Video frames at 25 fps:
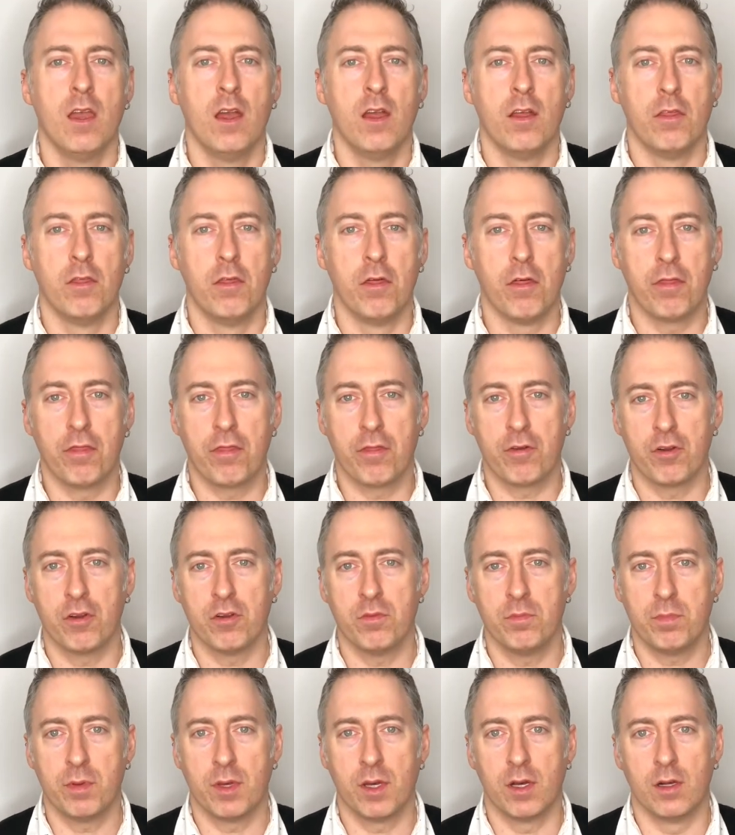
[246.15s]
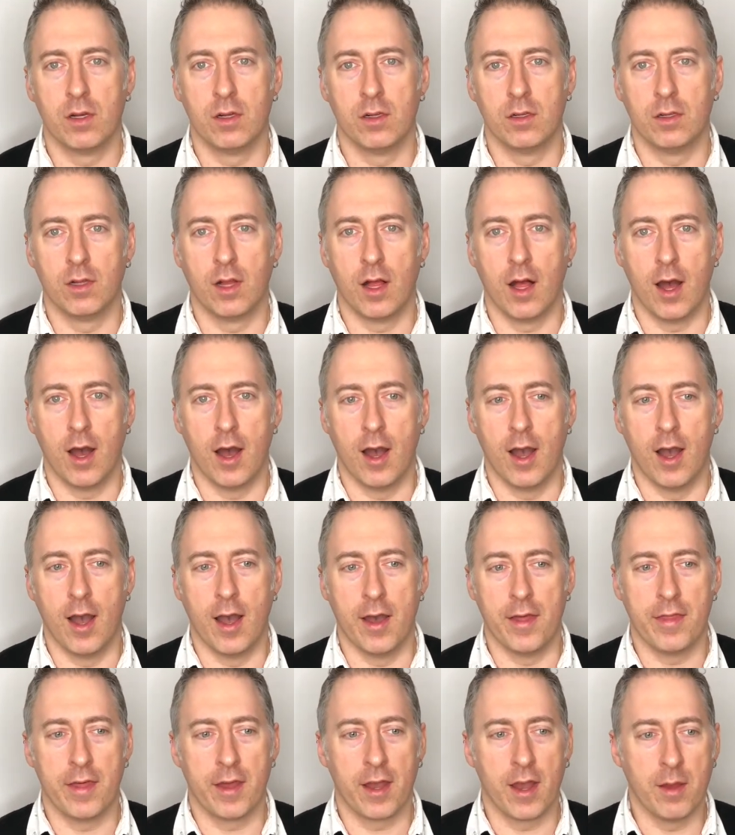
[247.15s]
The third bill
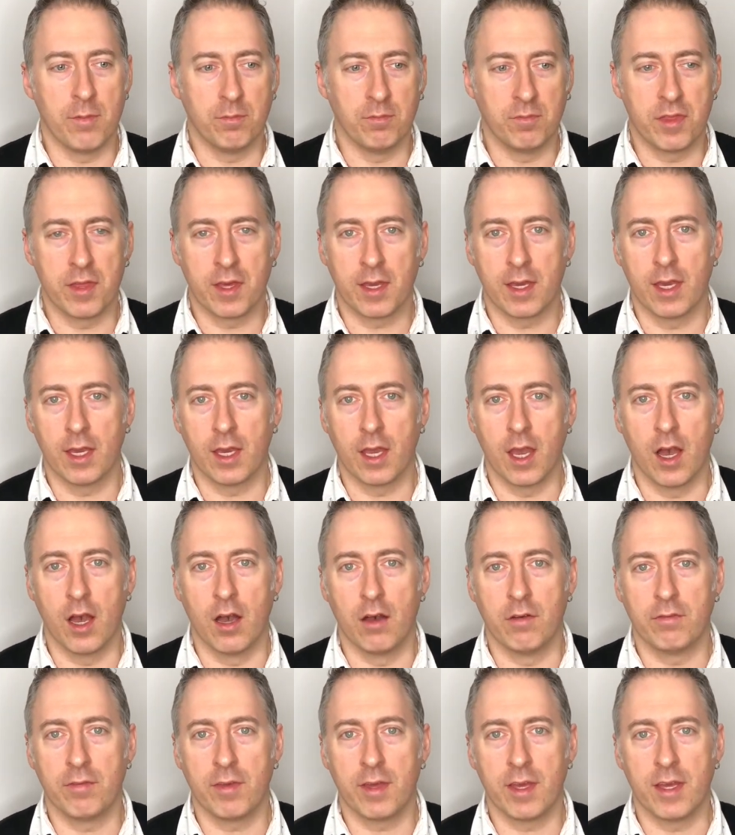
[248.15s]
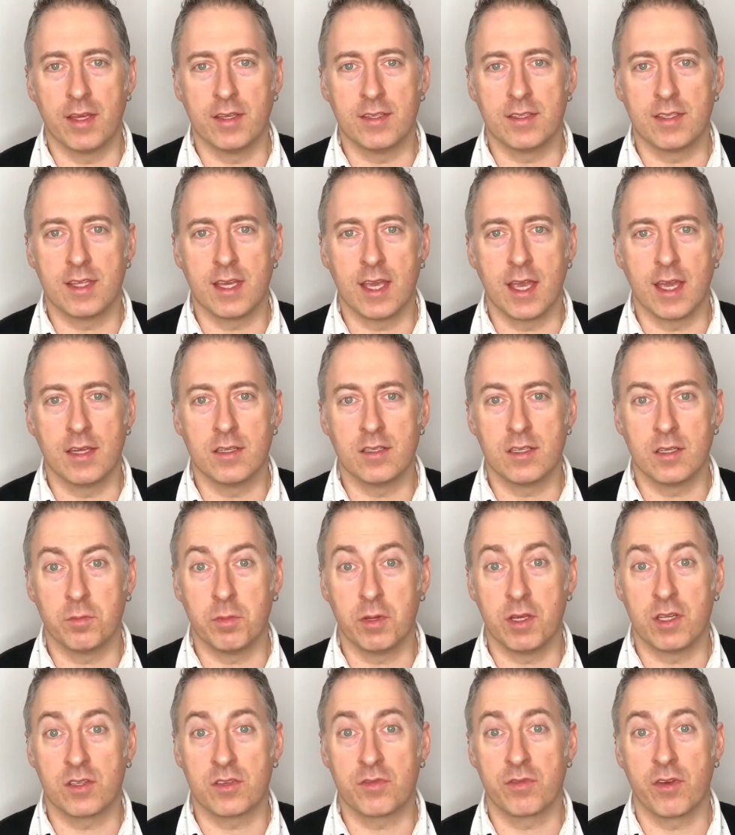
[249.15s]
that I'm thinking of is the
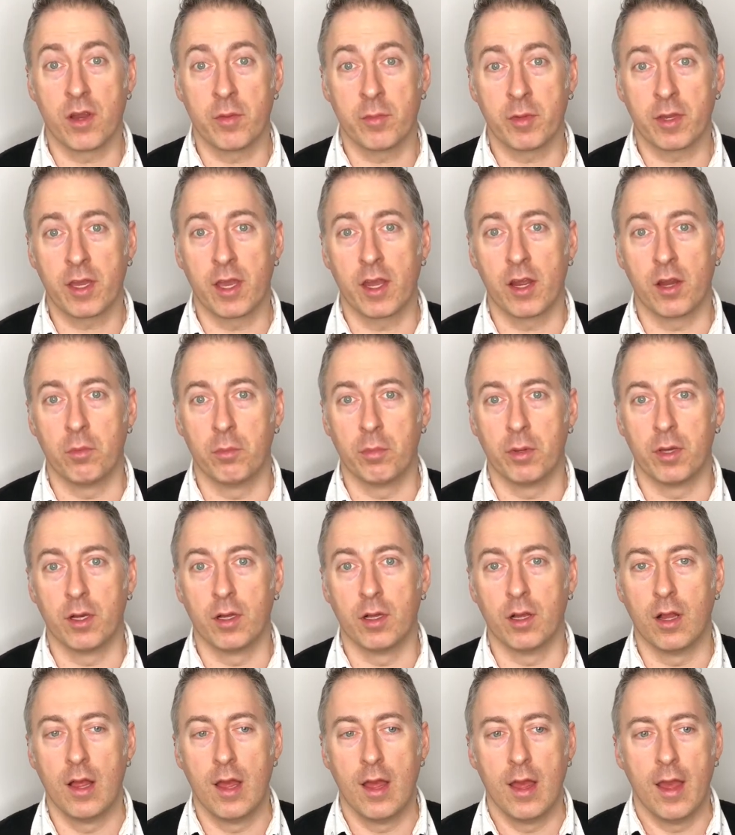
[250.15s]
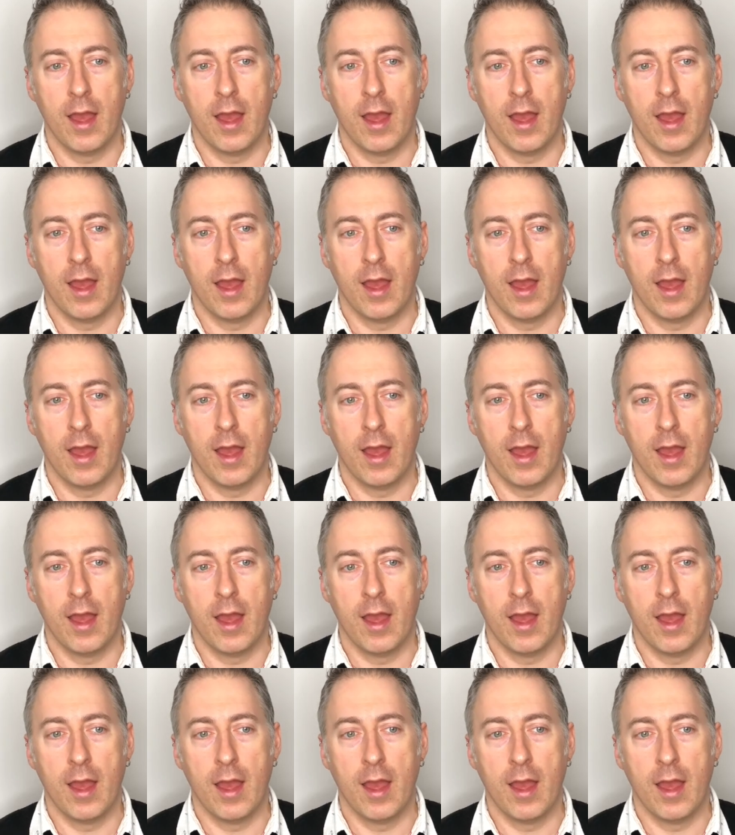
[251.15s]
NDP's PharmaCare bill.